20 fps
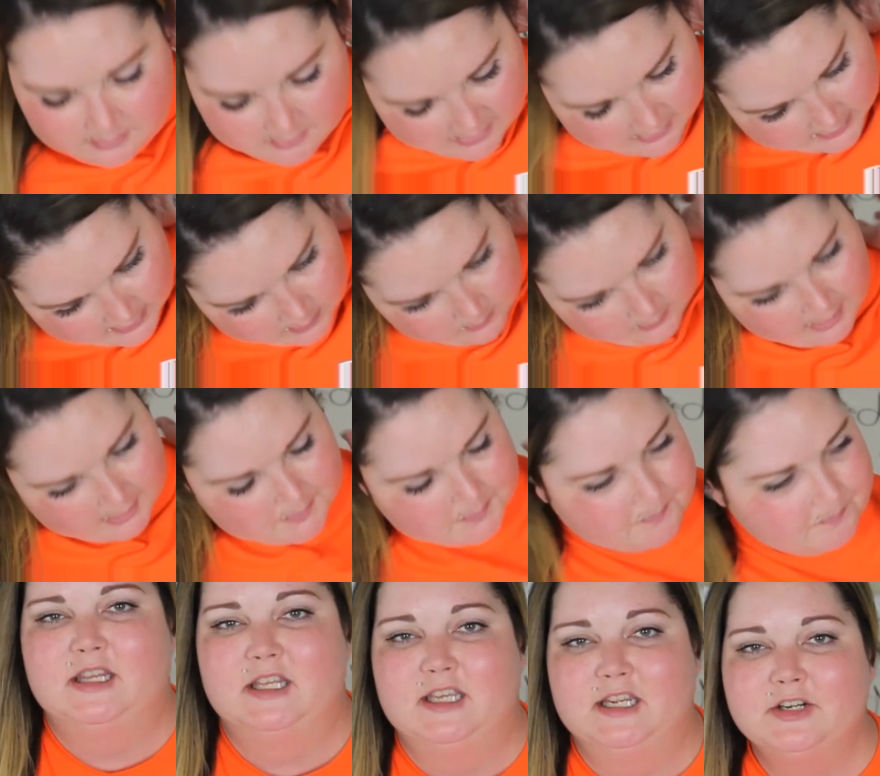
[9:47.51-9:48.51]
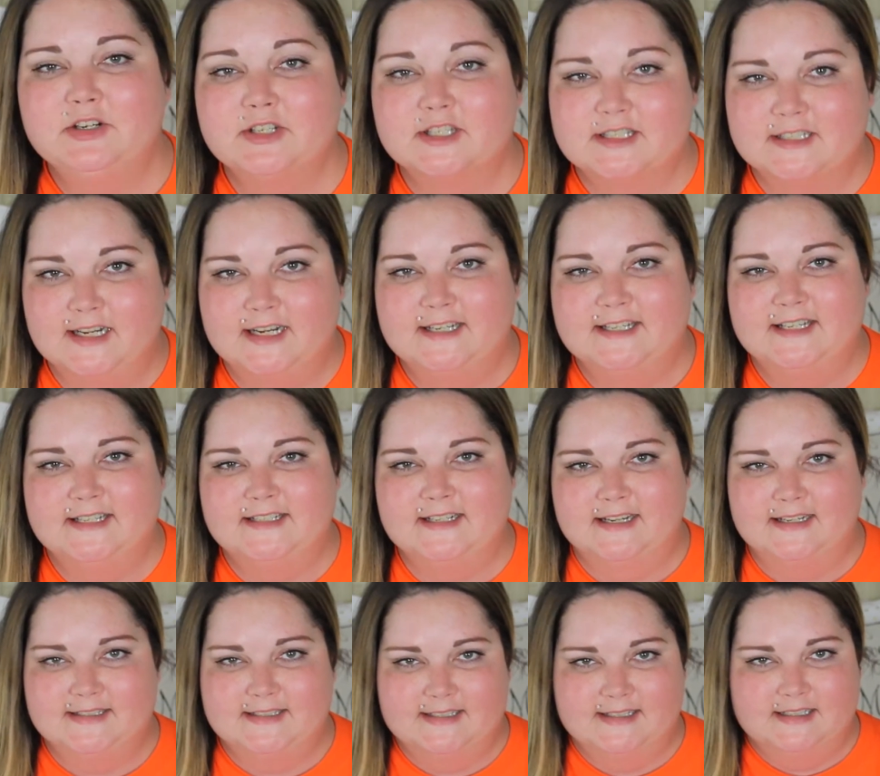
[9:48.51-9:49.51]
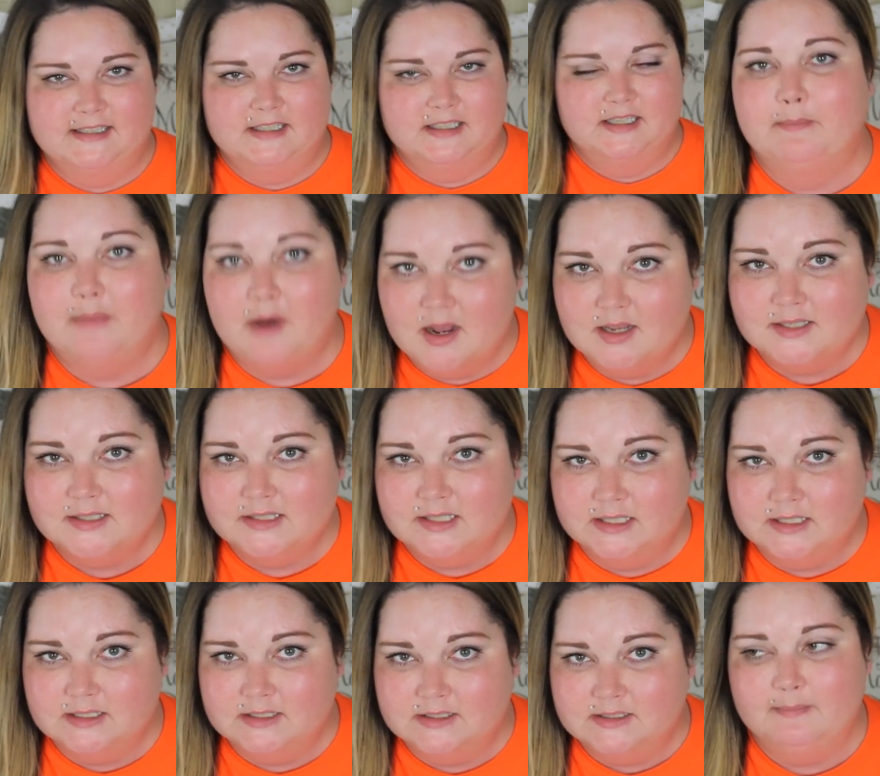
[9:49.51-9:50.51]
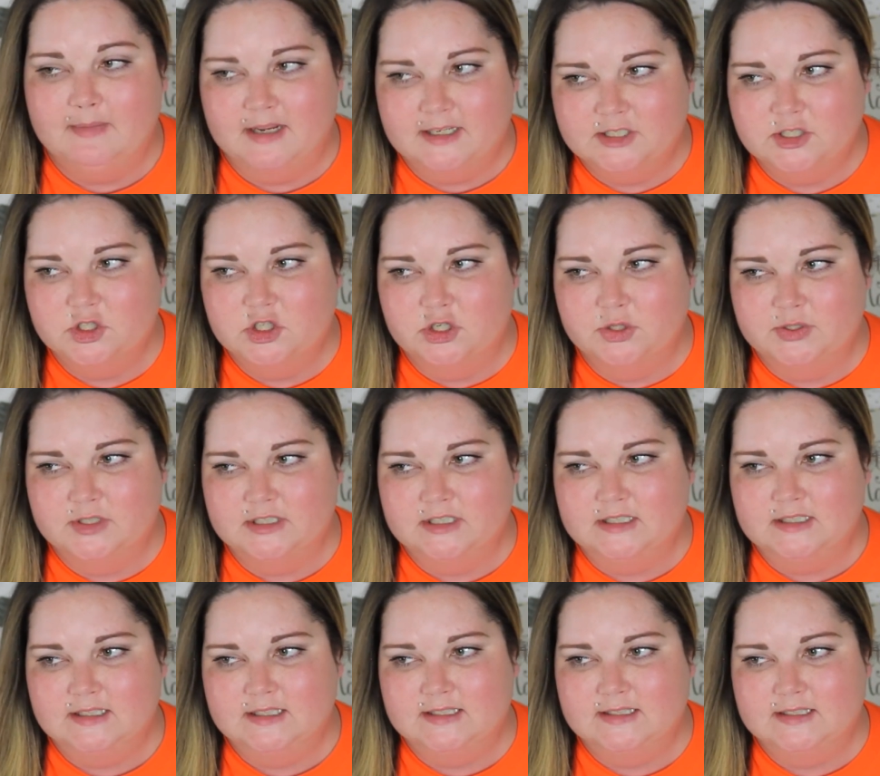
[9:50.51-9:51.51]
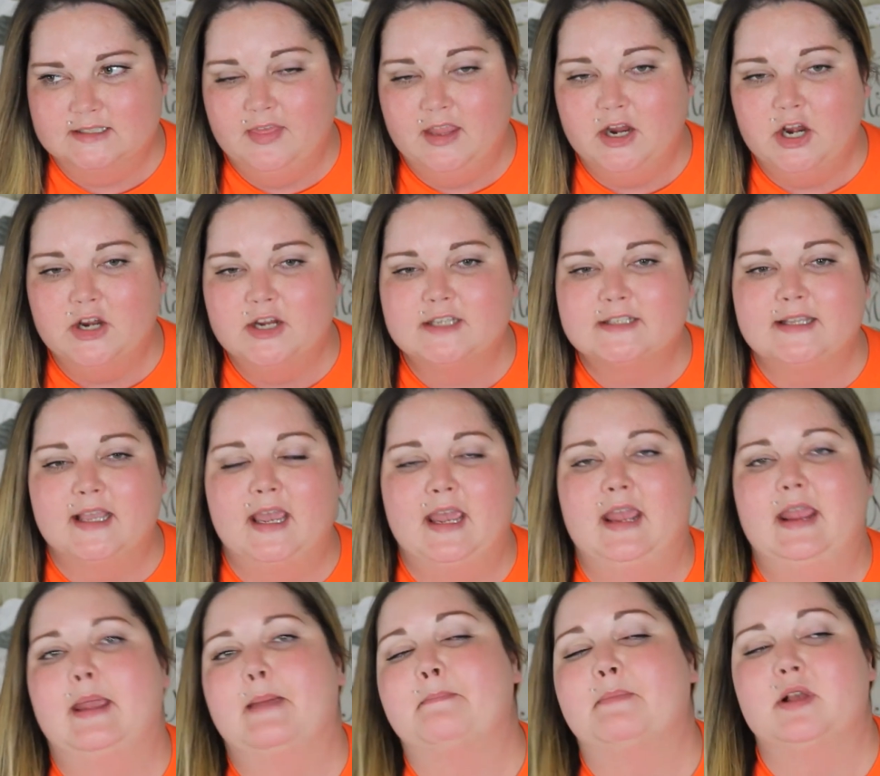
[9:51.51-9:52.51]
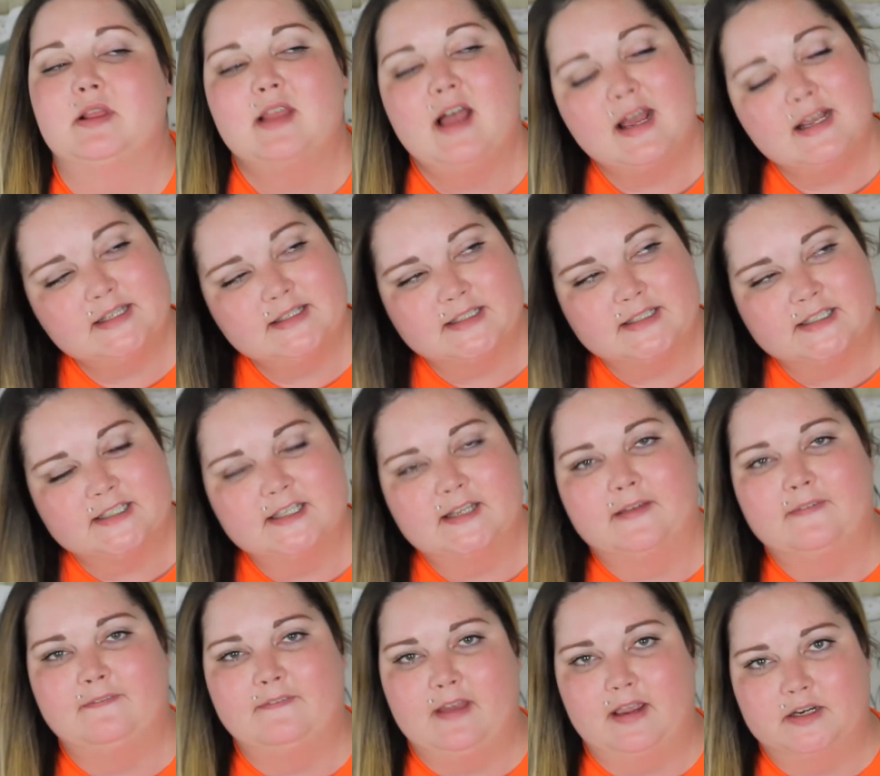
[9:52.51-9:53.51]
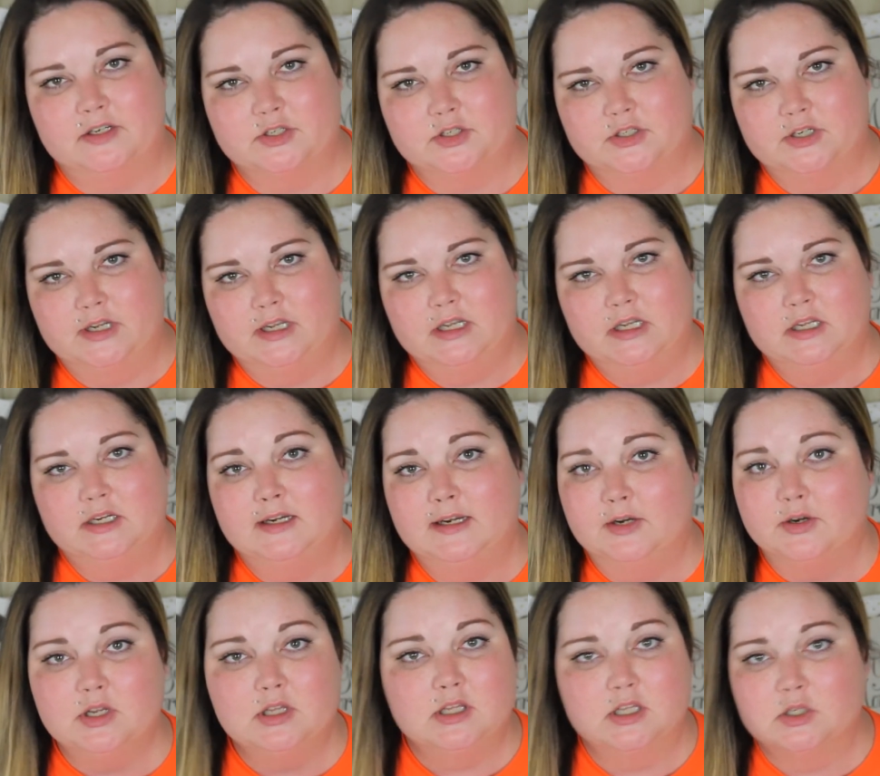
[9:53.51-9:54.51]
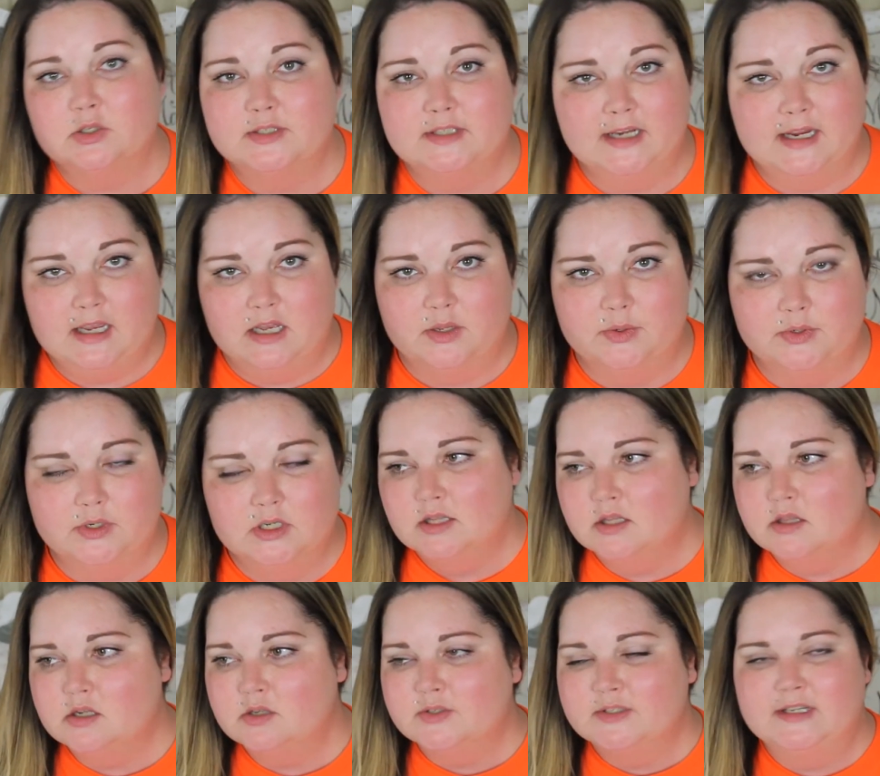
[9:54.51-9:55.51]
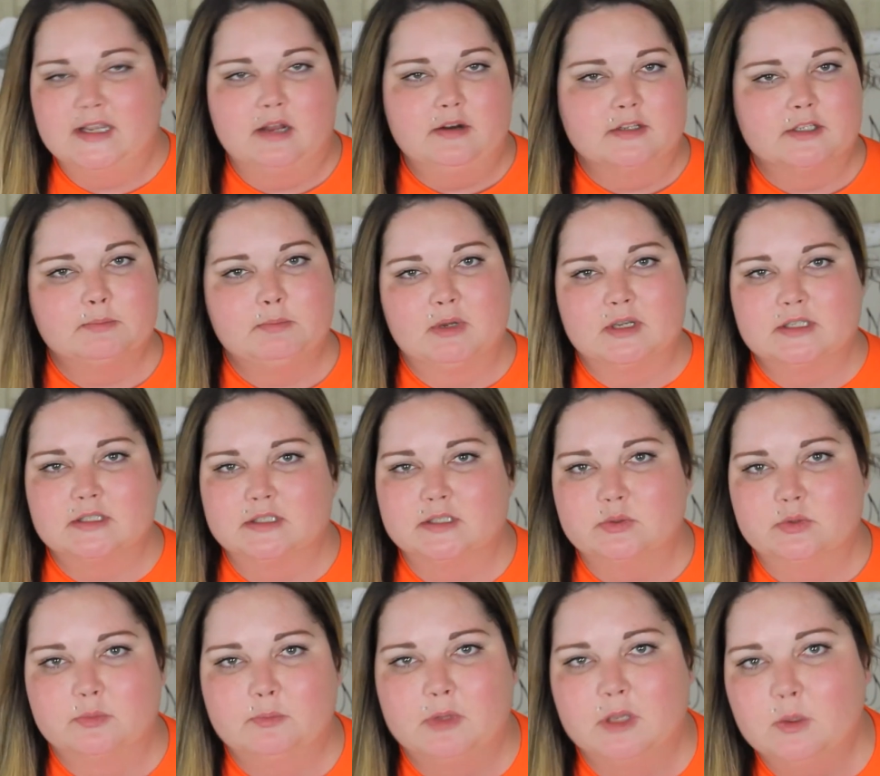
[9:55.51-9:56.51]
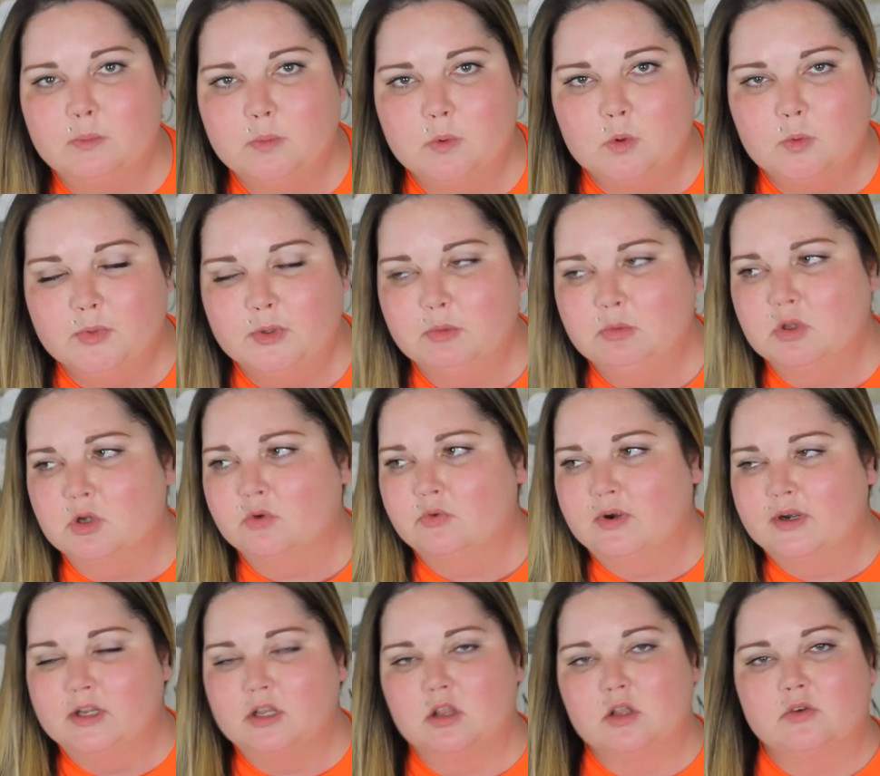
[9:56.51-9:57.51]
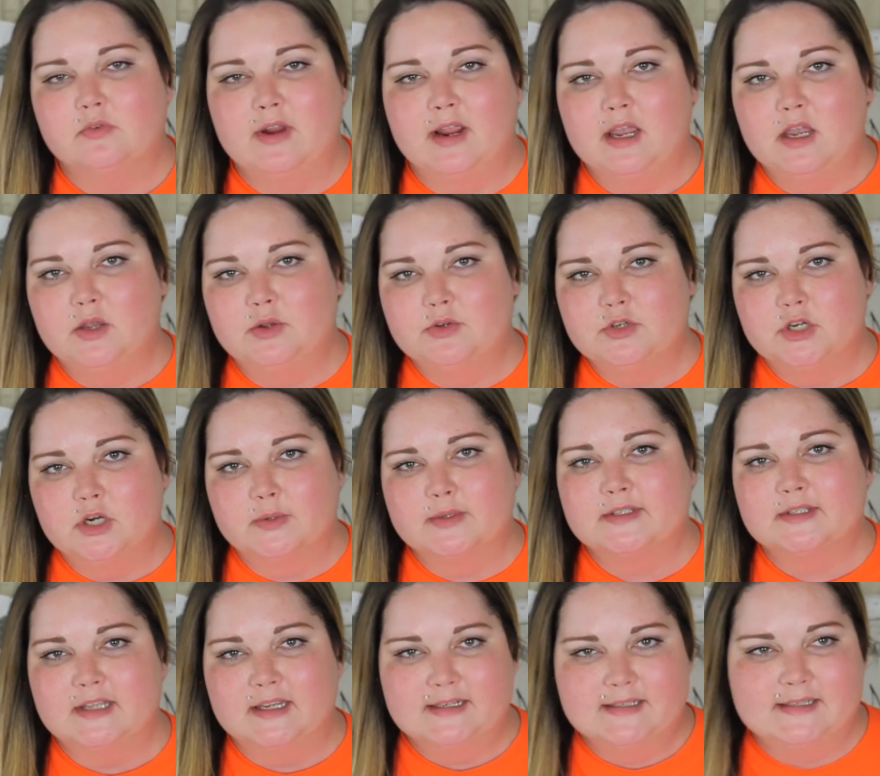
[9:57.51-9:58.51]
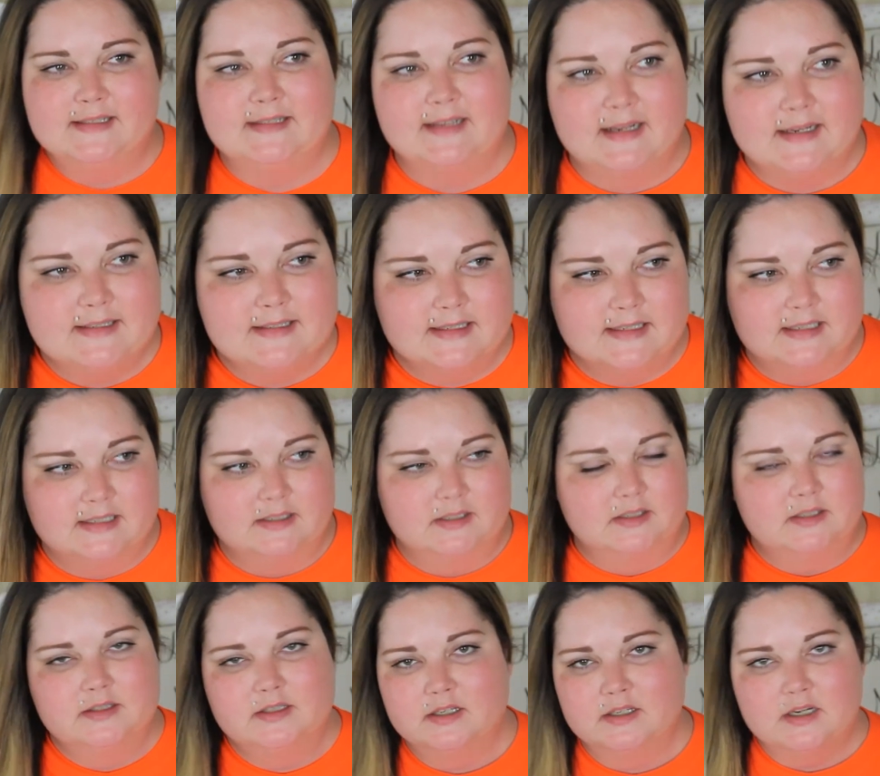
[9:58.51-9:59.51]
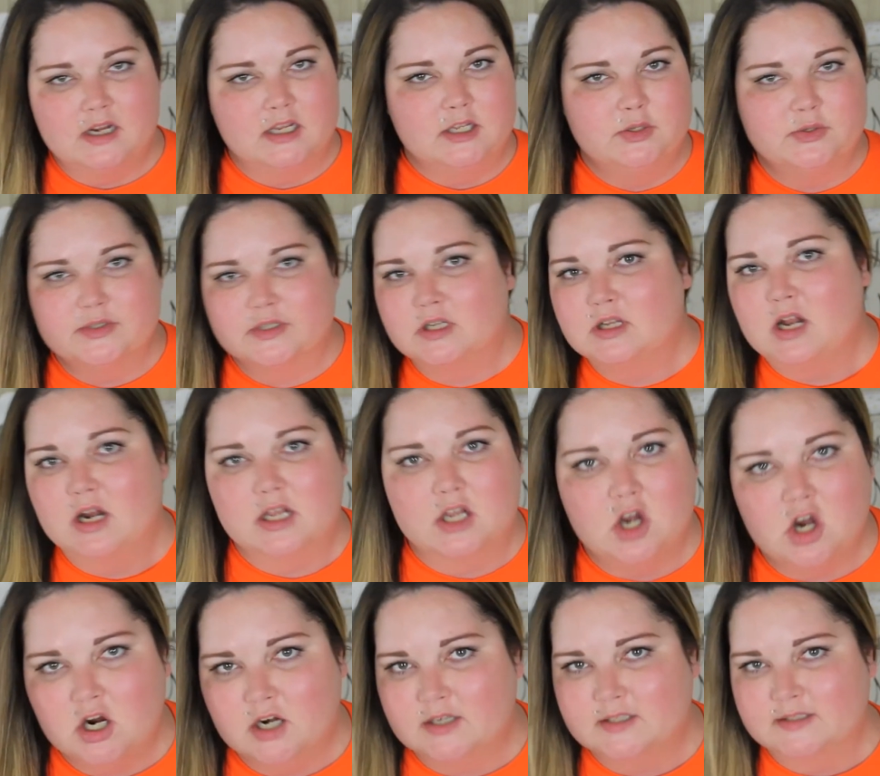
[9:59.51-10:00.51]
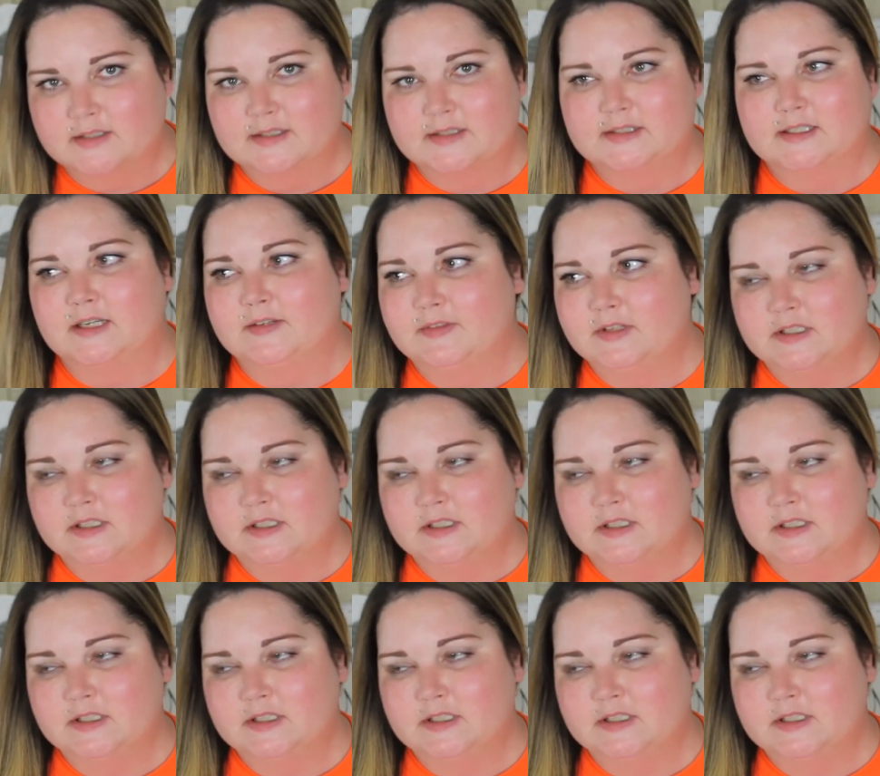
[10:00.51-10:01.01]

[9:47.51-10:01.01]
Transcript: But anyway, the year is 1919. Boston, Massachusetts. There is a molasses factory near a little town. The little town is bustling with people. People are running all around. You know, it's 1919. They're not using a lot of cars and stuff.